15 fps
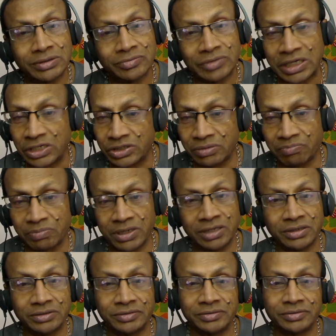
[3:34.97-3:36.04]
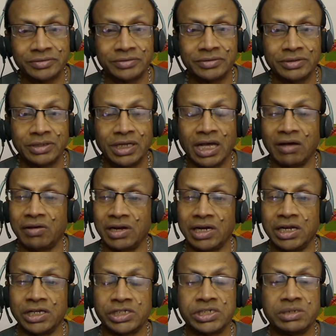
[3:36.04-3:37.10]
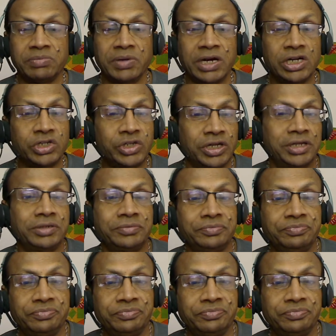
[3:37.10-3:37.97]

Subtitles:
Very simple. Our relationship ends there.